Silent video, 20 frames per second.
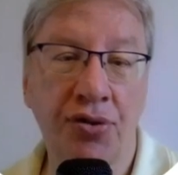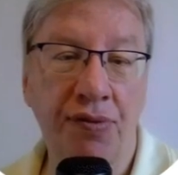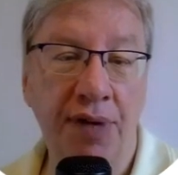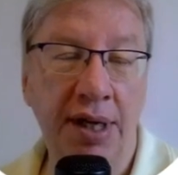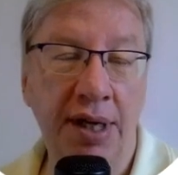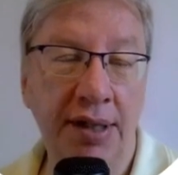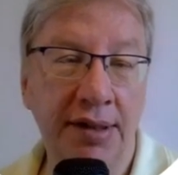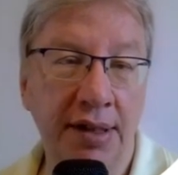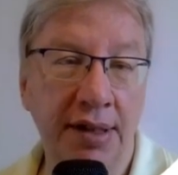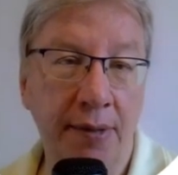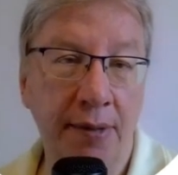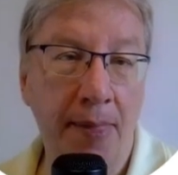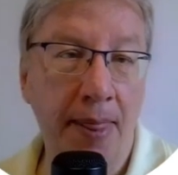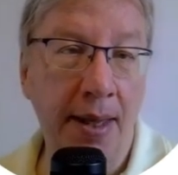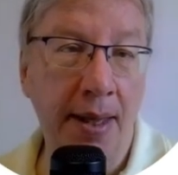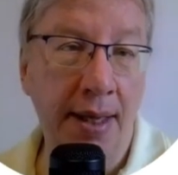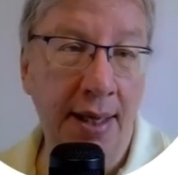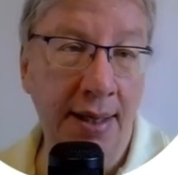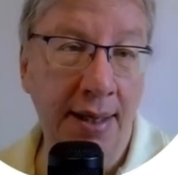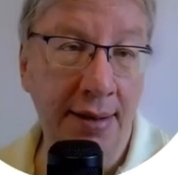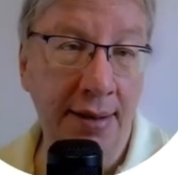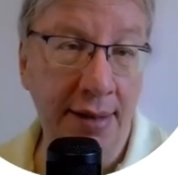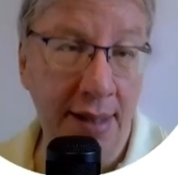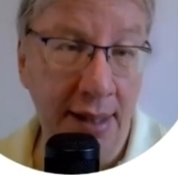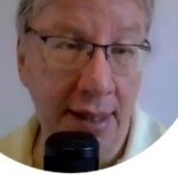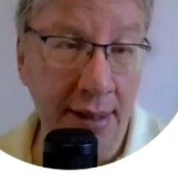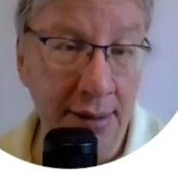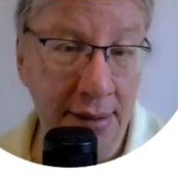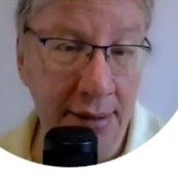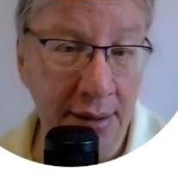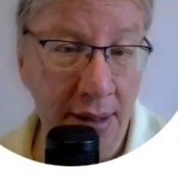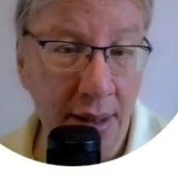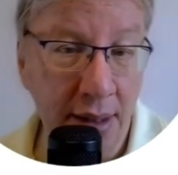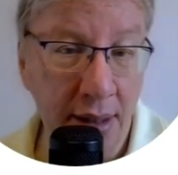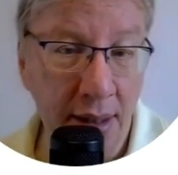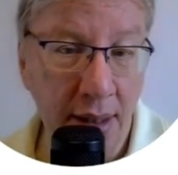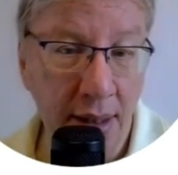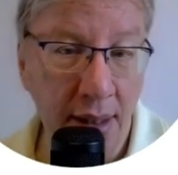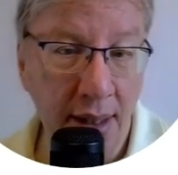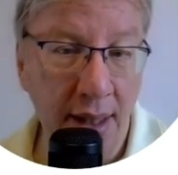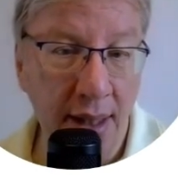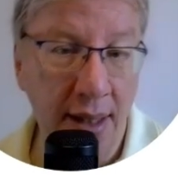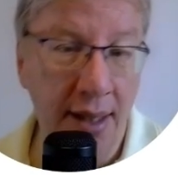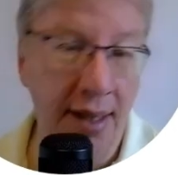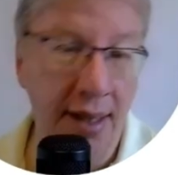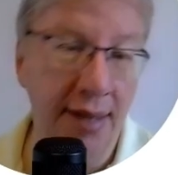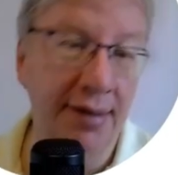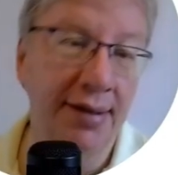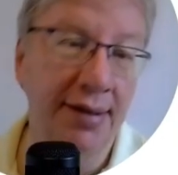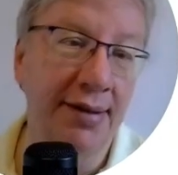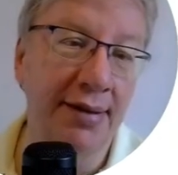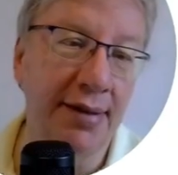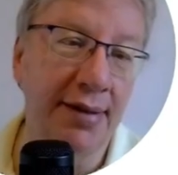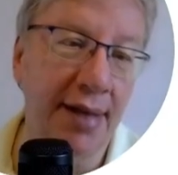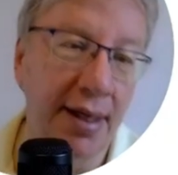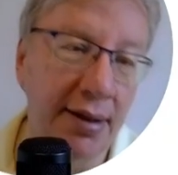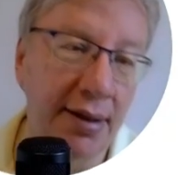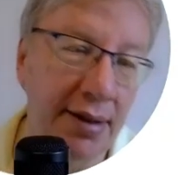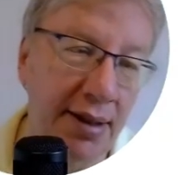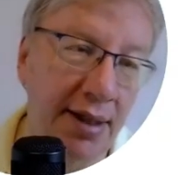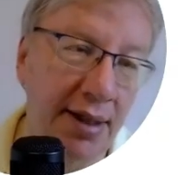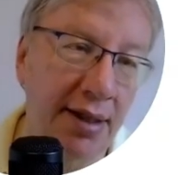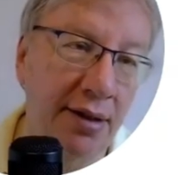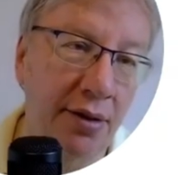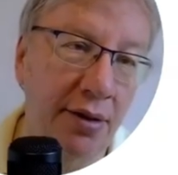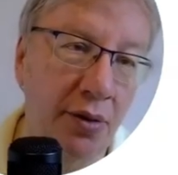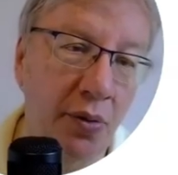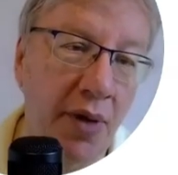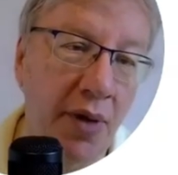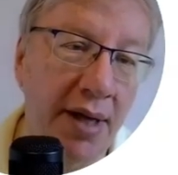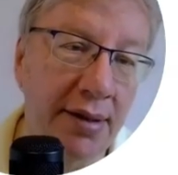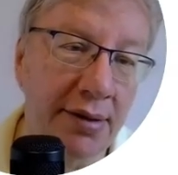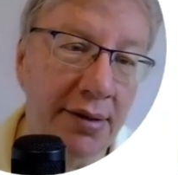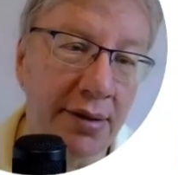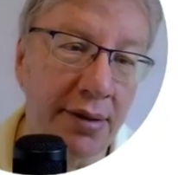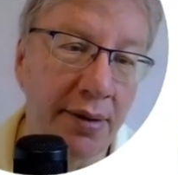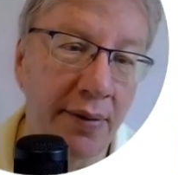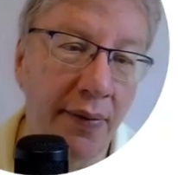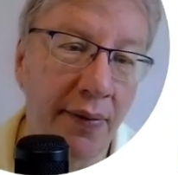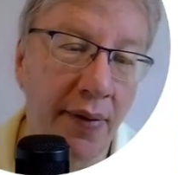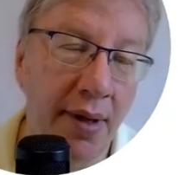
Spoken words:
rise in the east and set in the west.